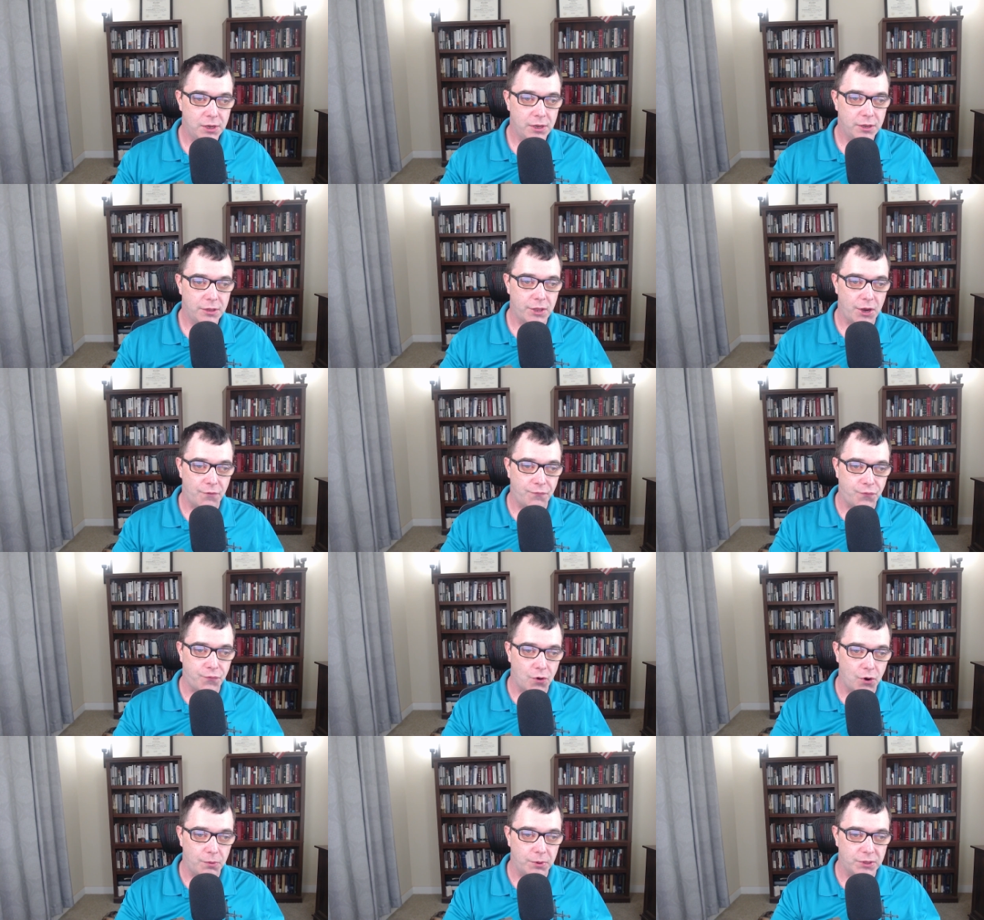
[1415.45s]

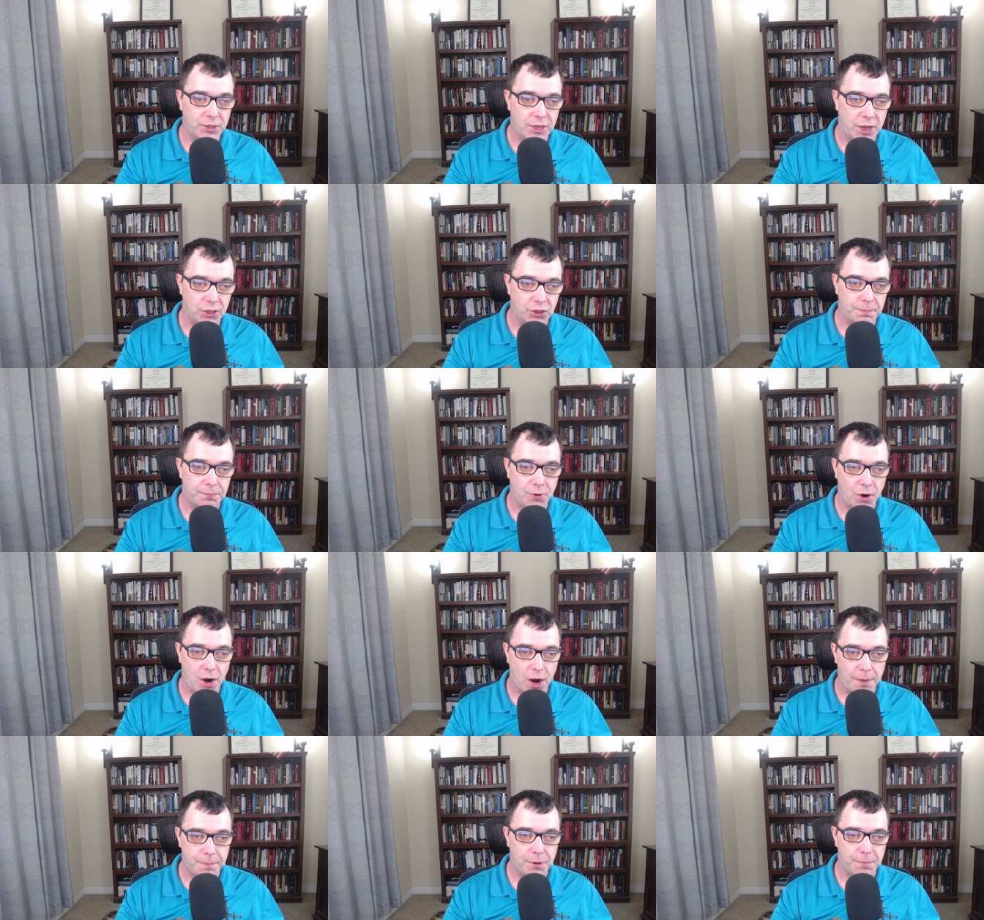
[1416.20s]
Therefore, without the
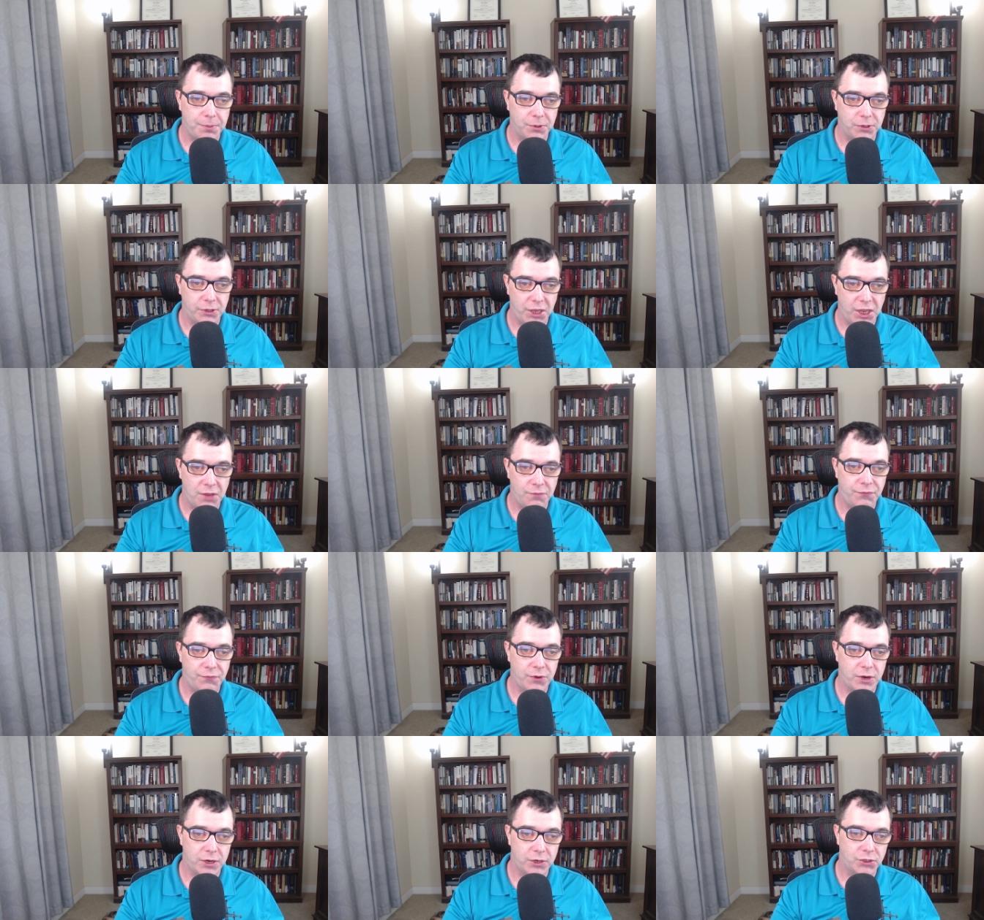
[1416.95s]
proper belief
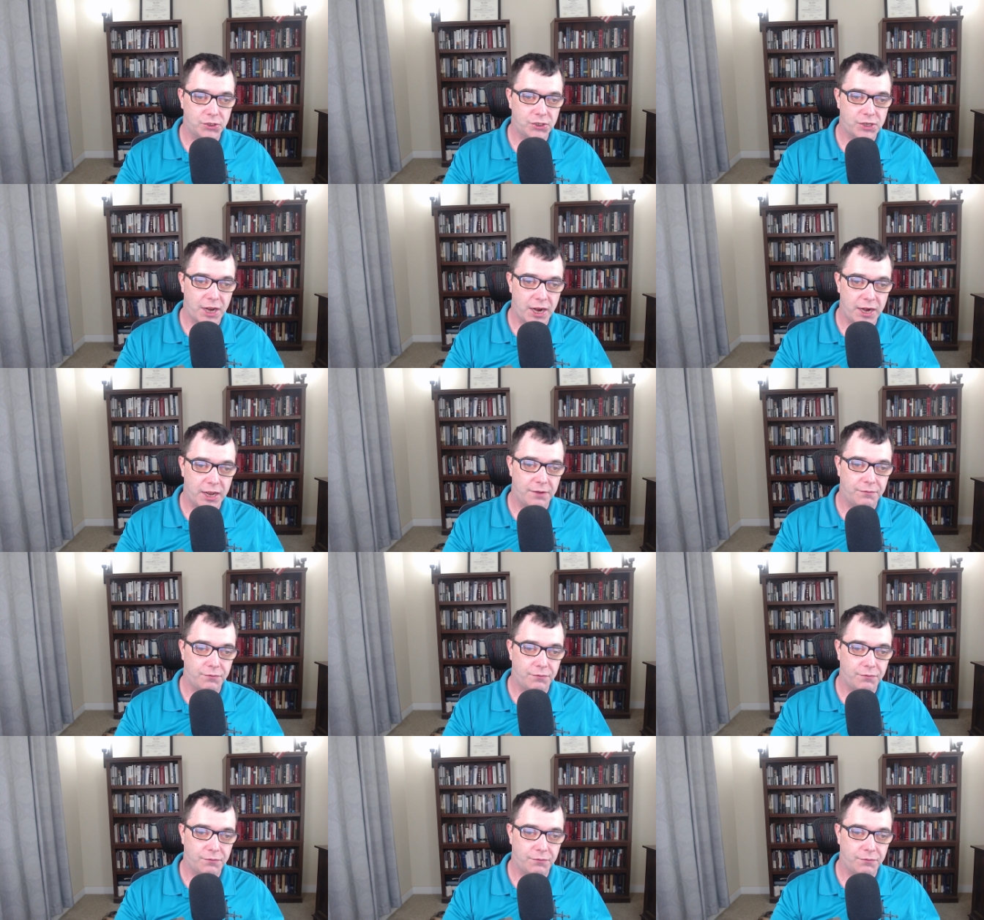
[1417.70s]
and understanding